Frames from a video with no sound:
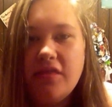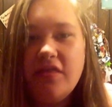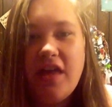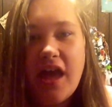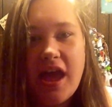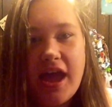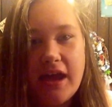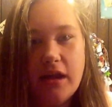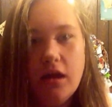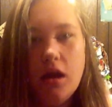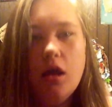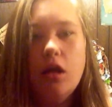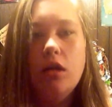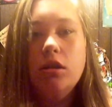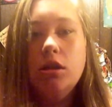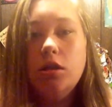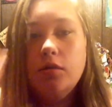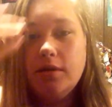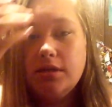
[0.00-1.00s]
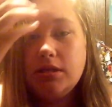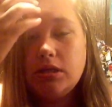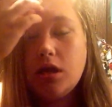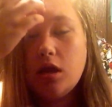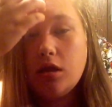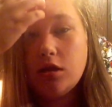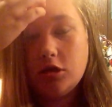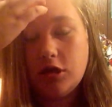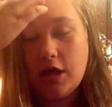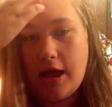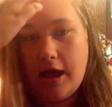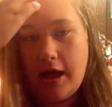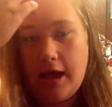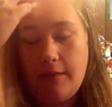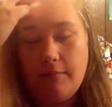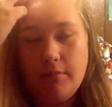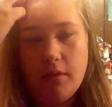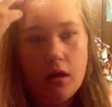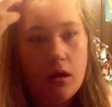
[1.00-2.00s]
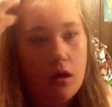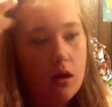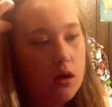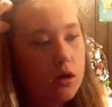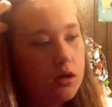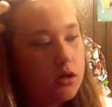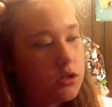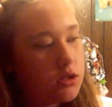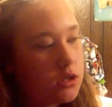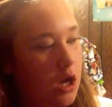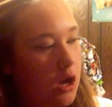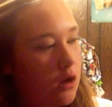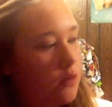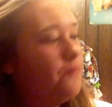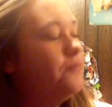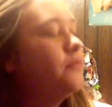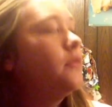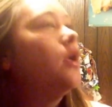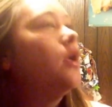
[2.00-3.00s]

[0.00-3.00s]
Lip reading: Then there was another time. So